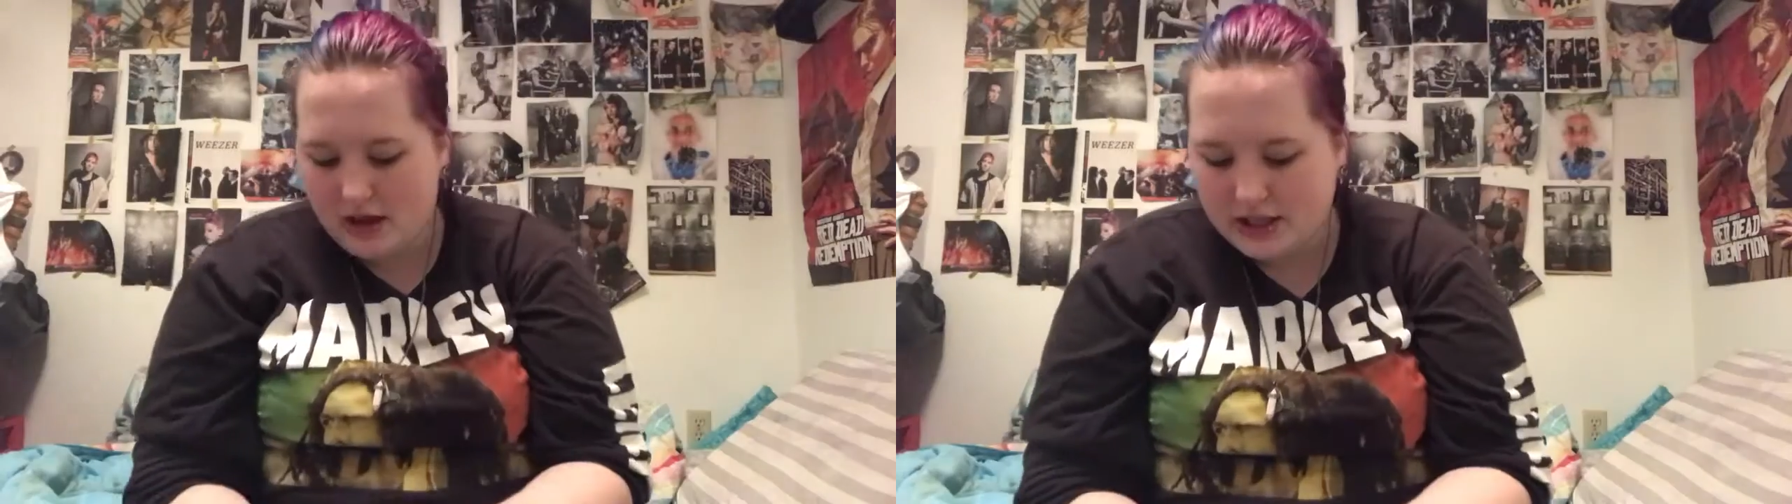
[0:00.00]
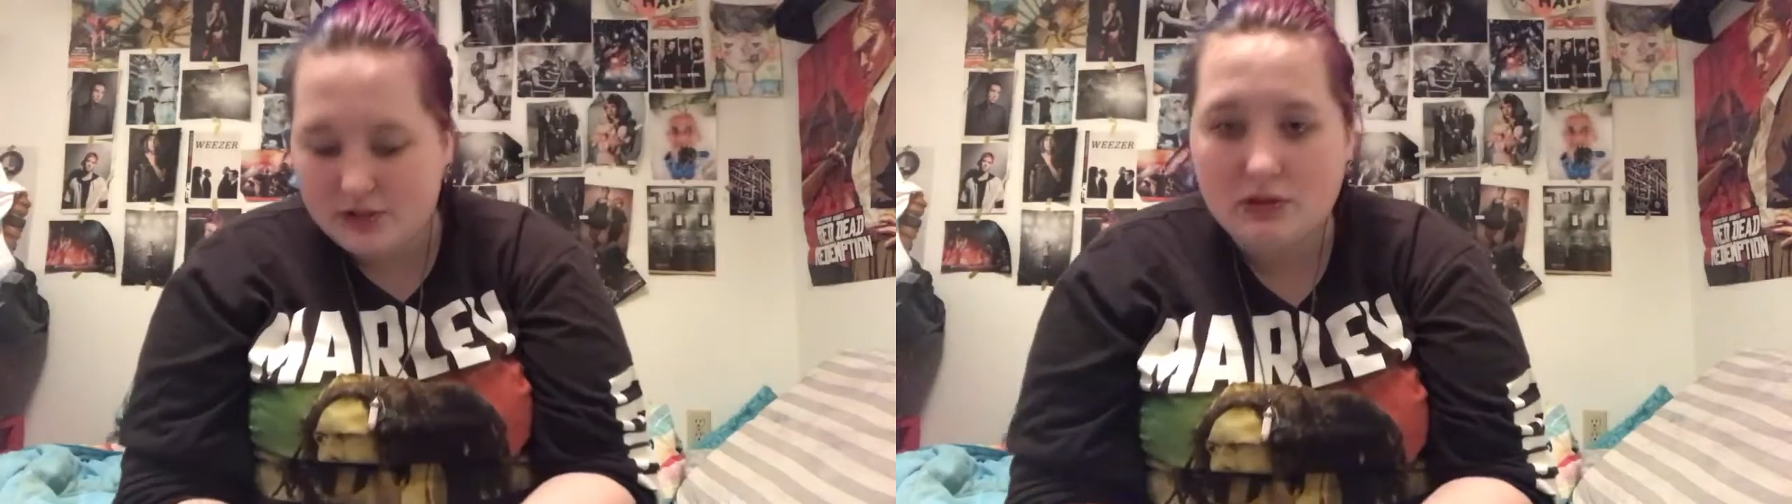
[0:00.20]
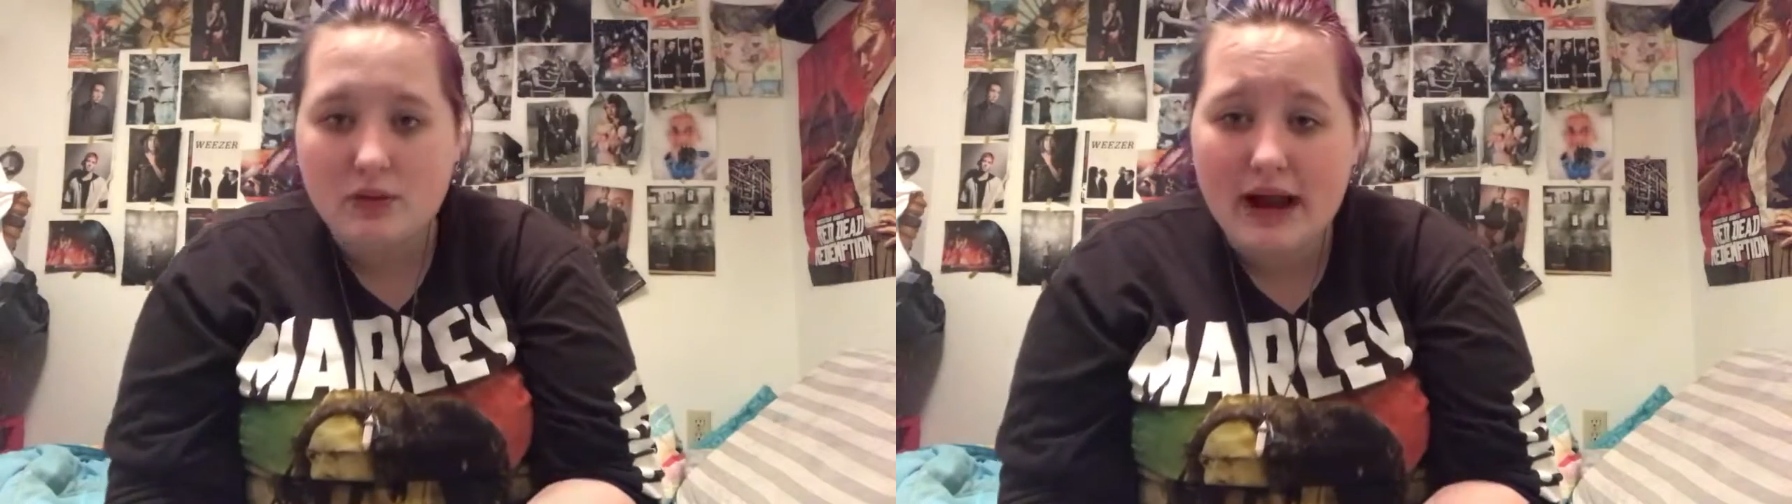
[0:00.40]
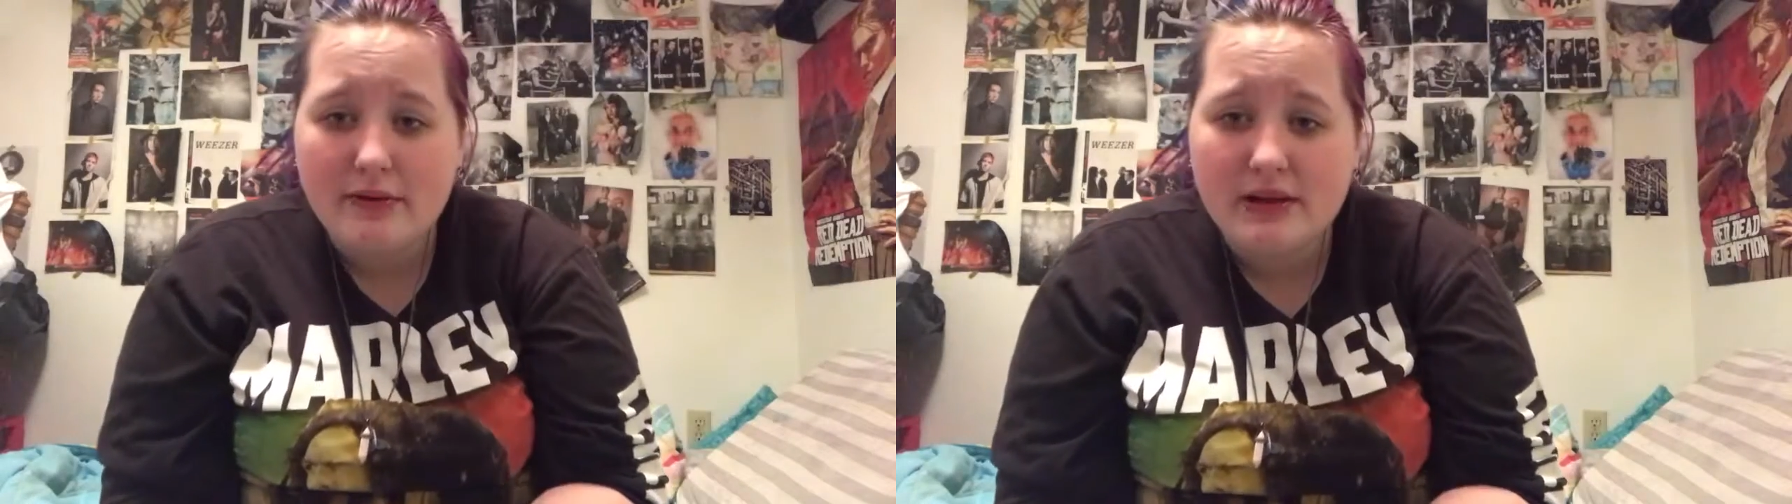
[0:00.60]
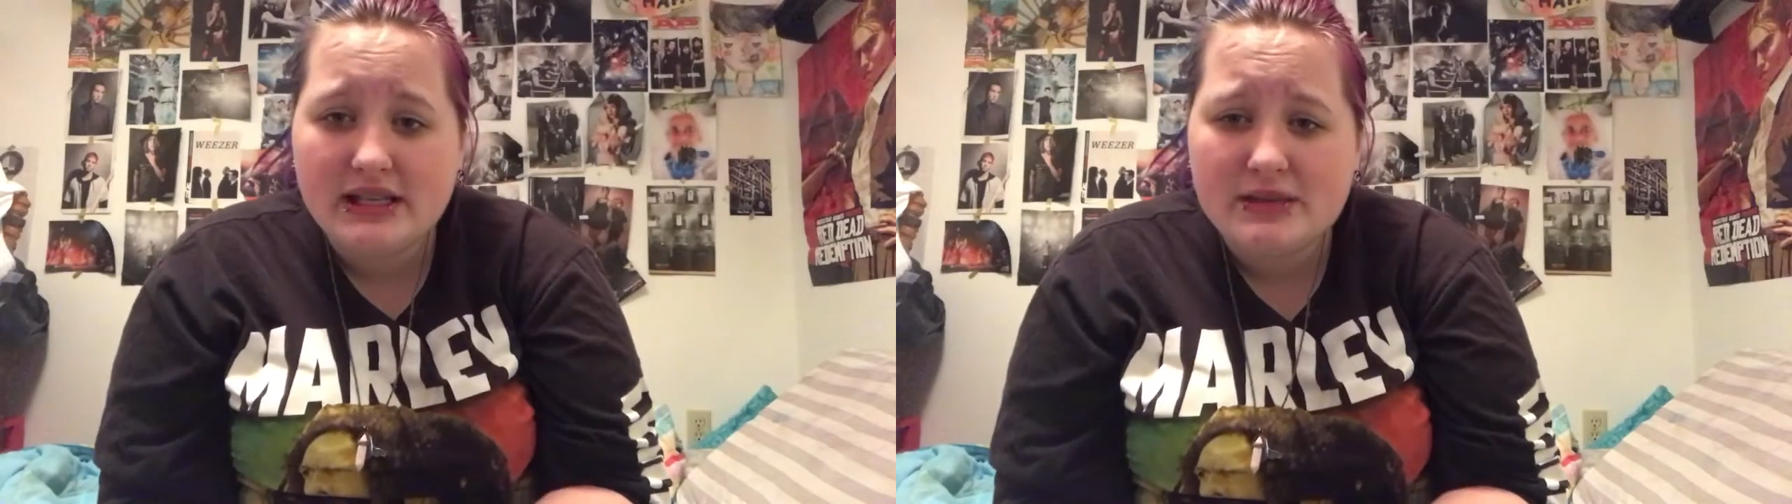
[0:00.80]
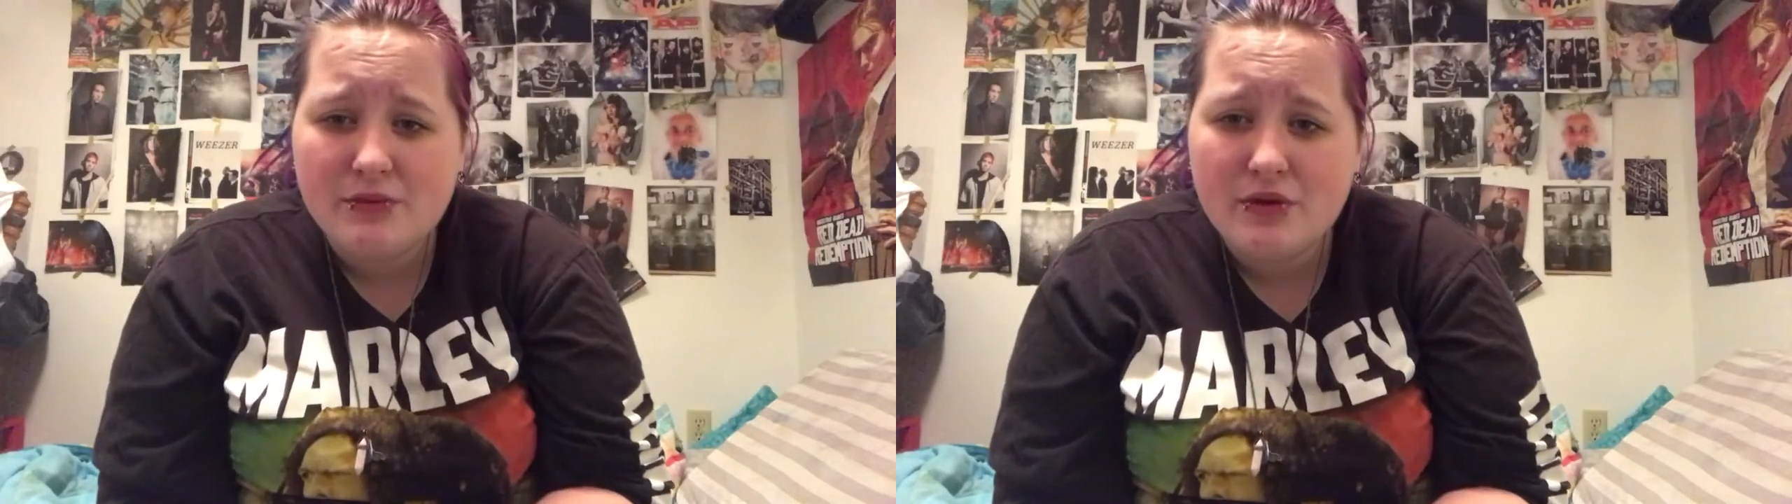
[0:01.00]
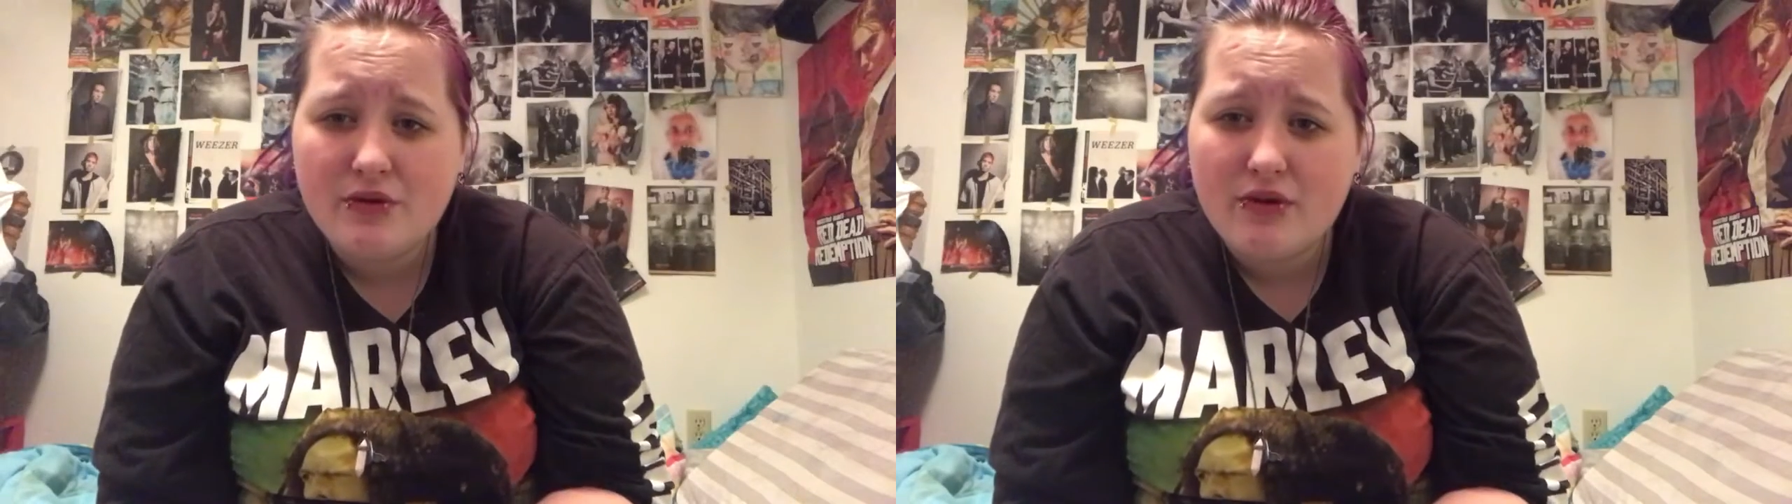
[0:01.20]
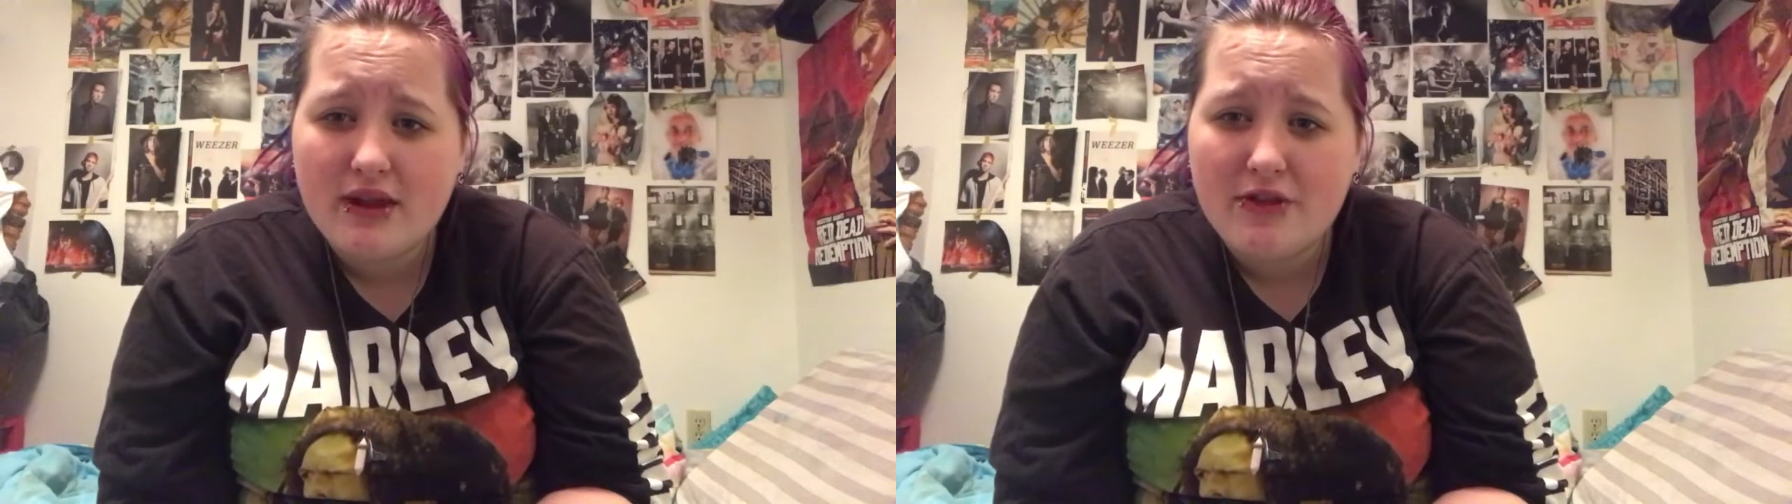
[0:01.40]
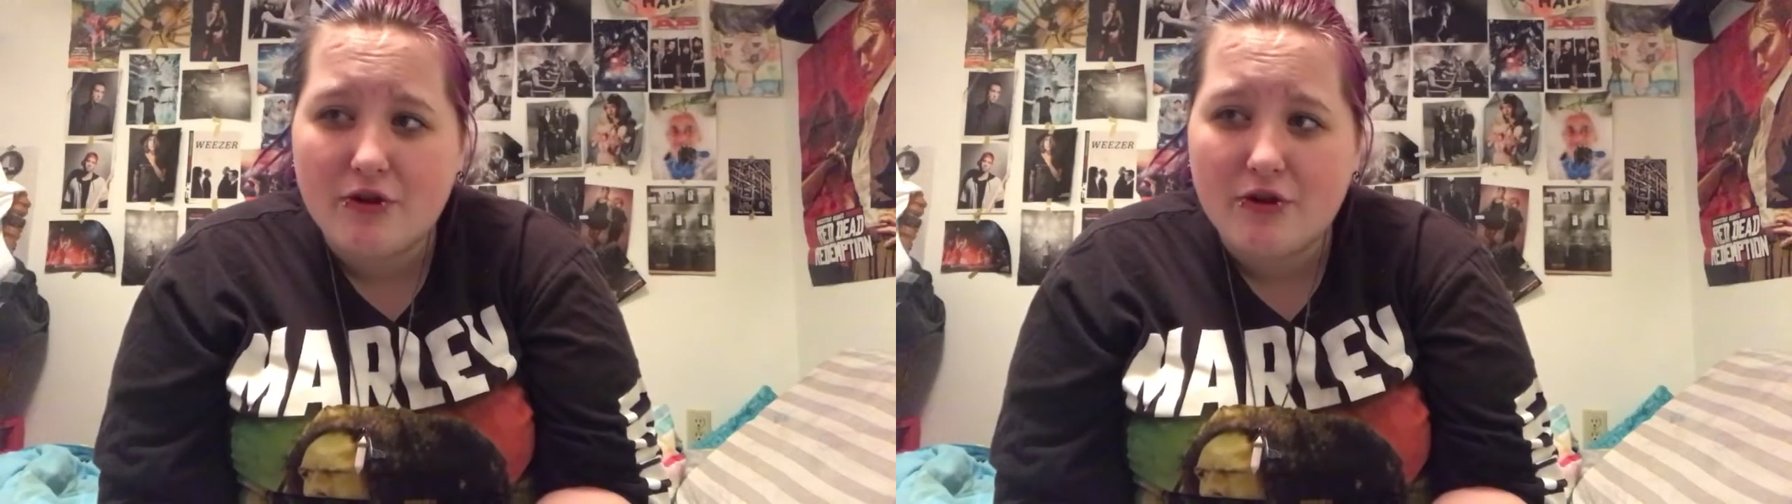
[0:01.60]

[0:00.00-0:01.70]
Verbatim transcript: So it ran really smoothly,